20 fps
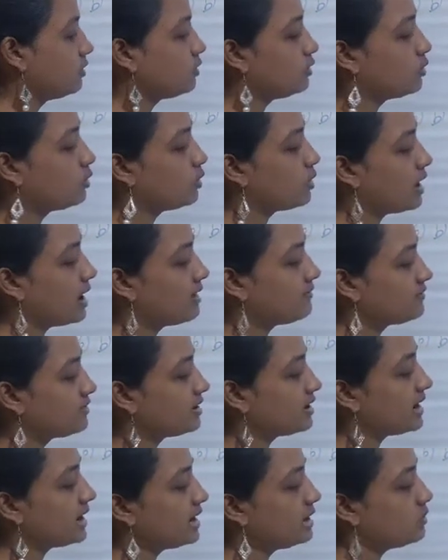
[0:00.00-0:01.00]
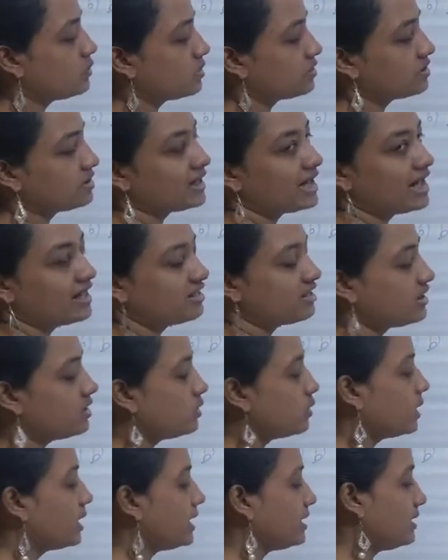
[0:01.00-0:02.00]
So after adding, what is the answer
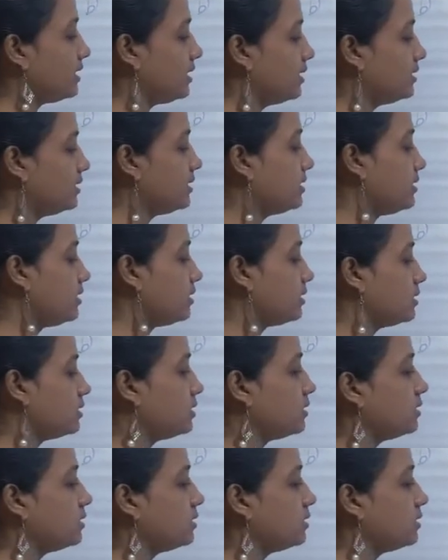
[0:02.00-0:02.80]
you get is